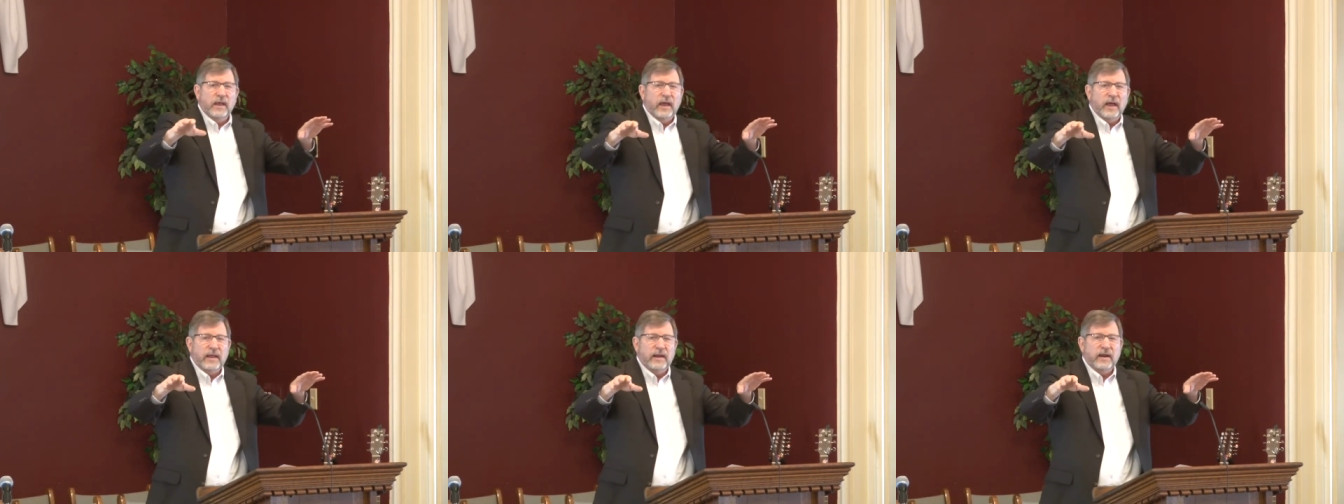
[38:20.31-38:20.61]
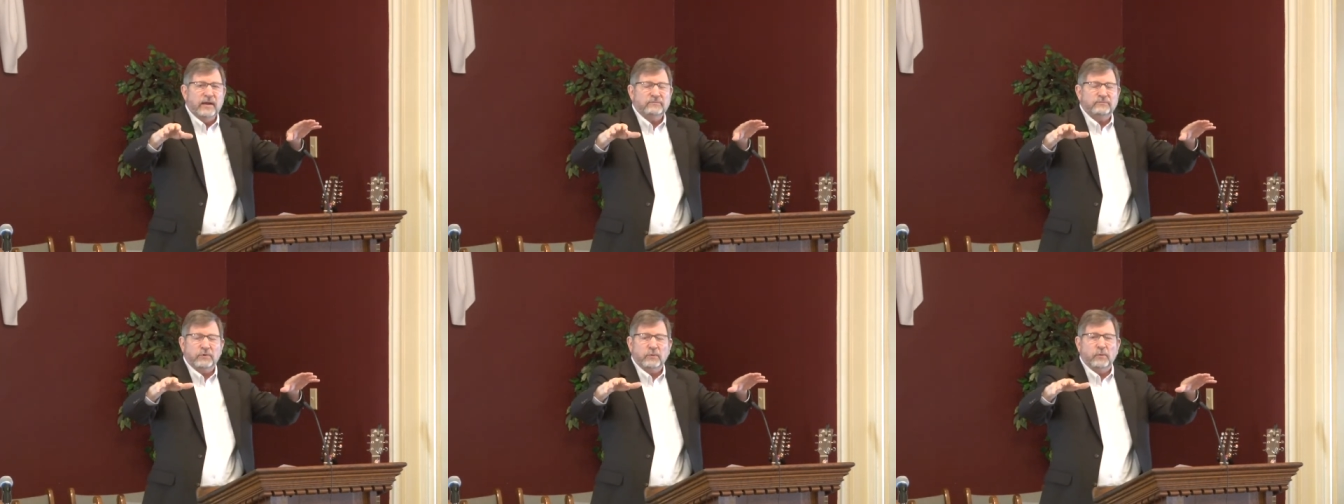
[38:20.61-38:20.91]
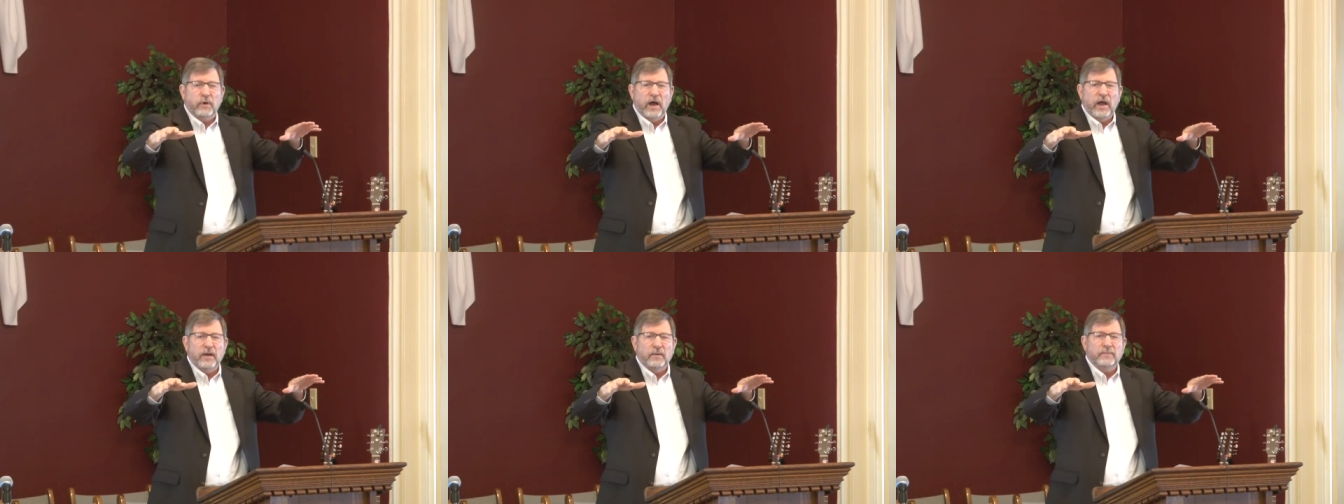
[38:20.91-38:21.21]
And after a
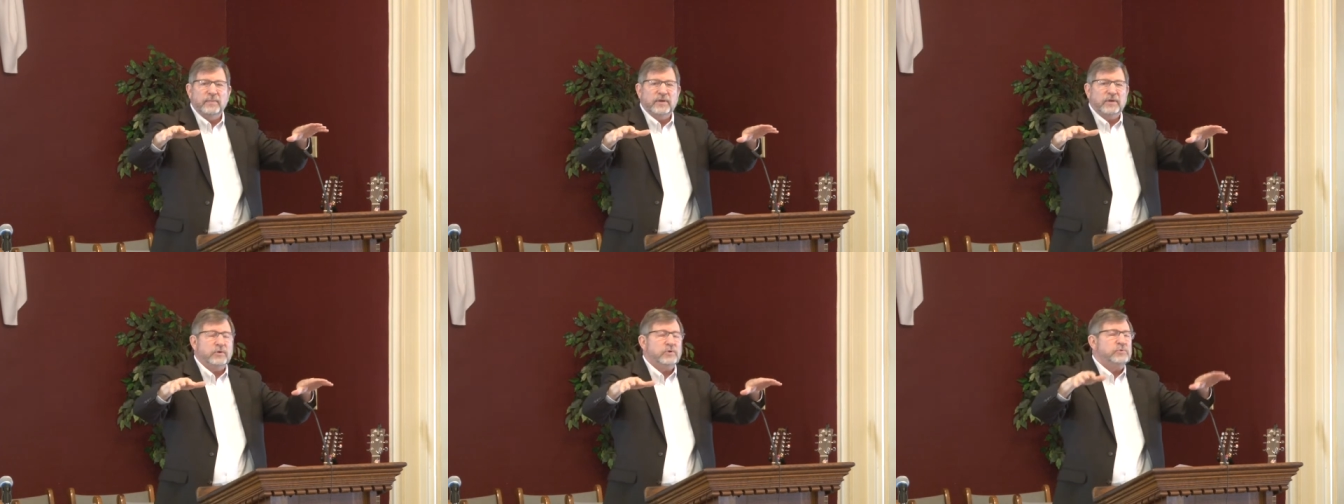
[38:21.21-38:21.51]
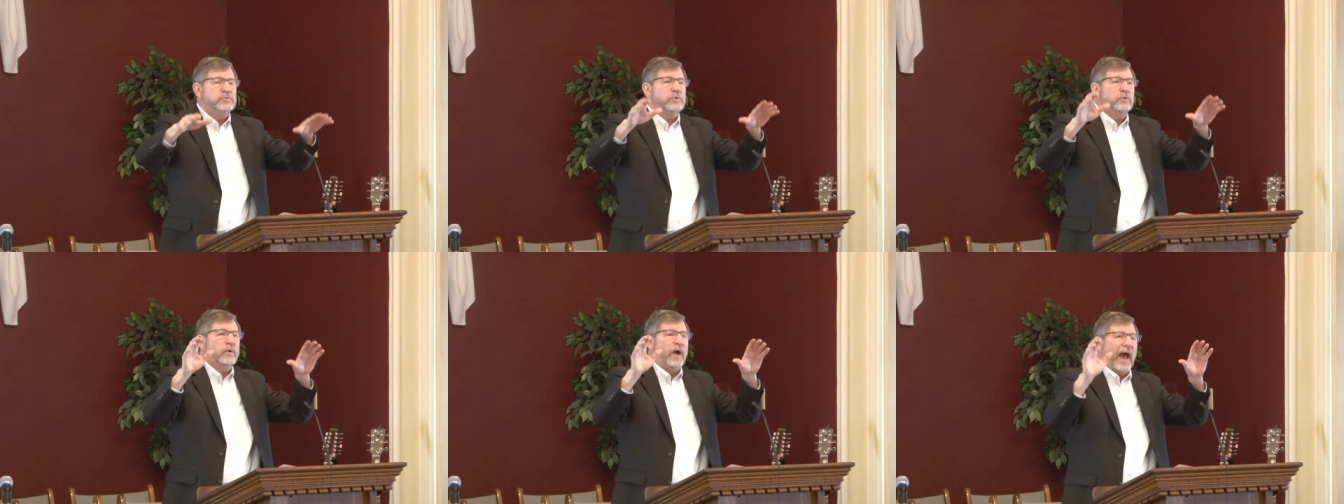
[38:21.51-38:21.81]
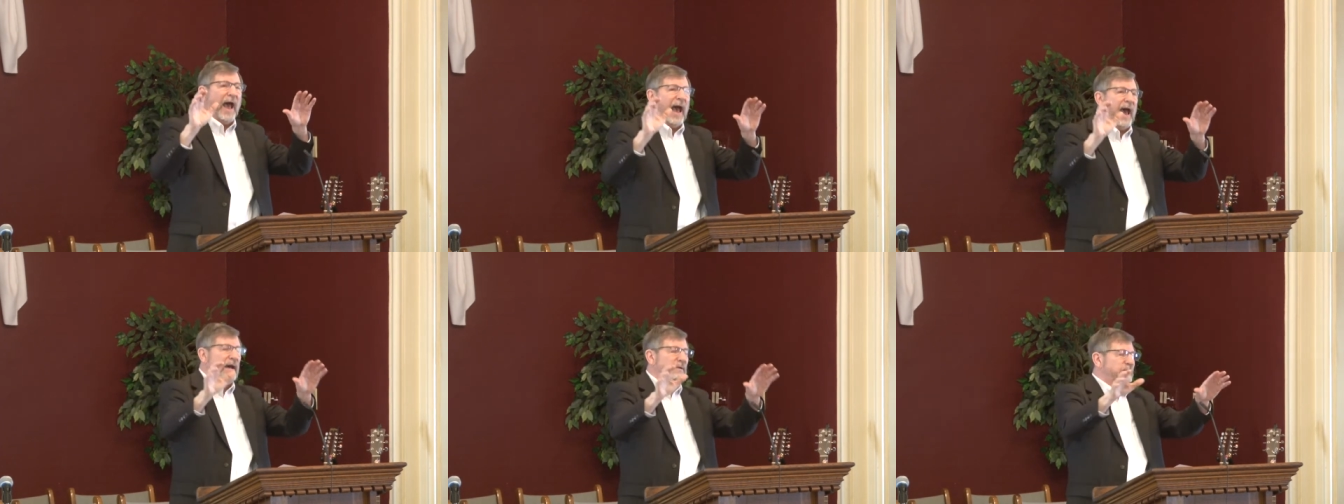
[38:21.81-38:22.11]
while, because you
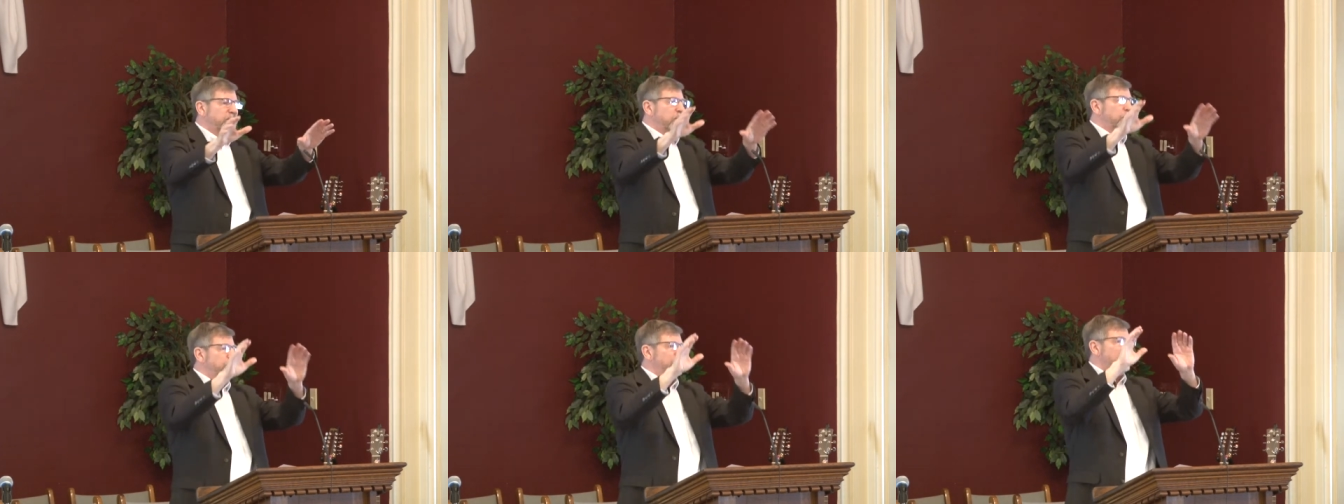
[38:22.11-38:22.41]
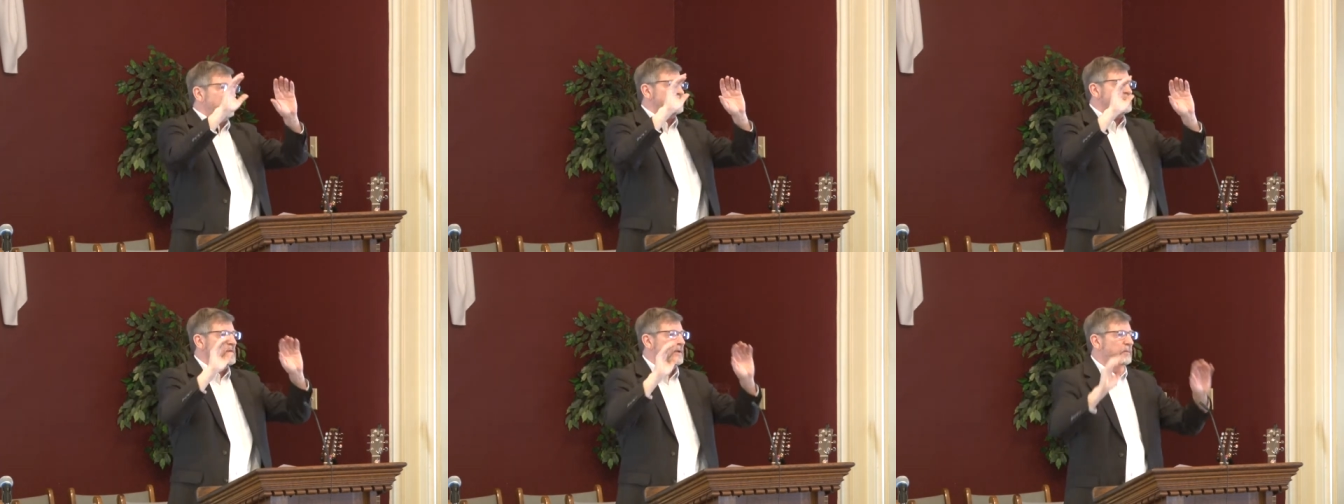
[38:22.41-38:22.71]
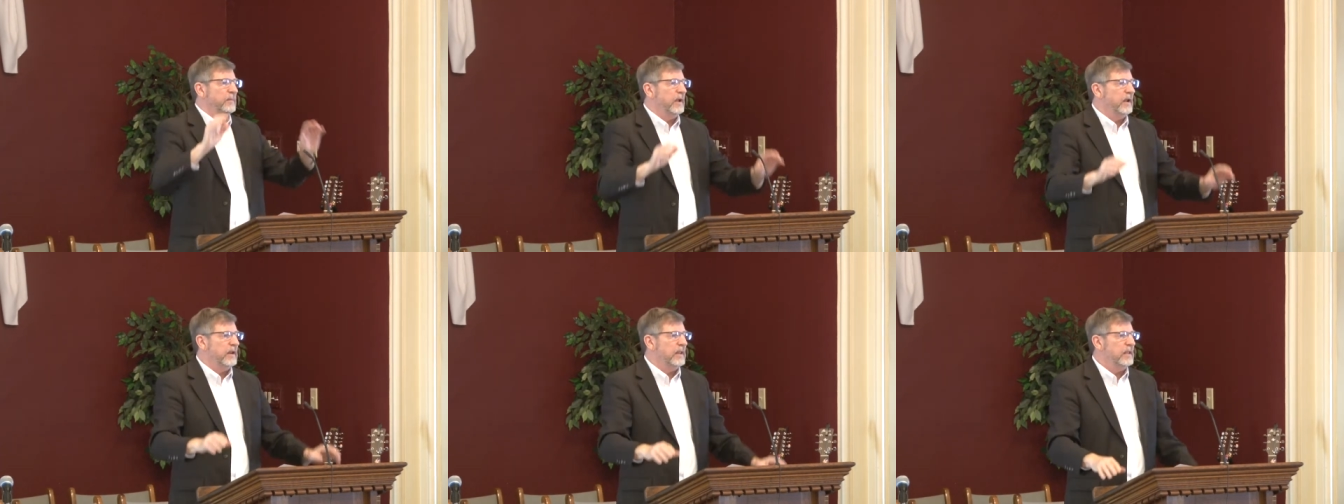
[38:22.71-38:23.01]
have to pick
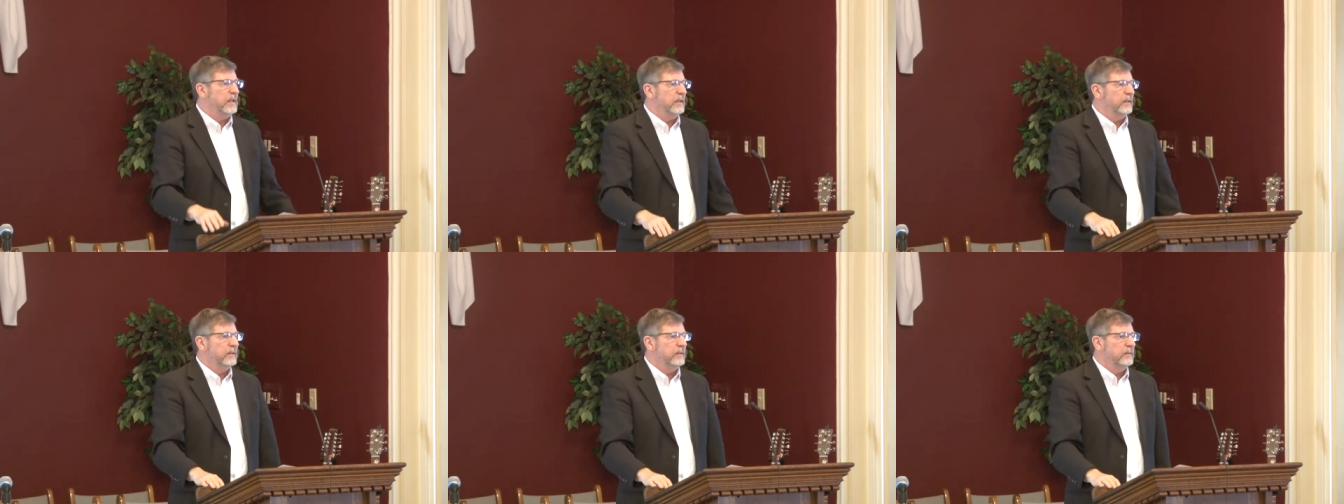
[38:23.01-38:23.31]
somebody,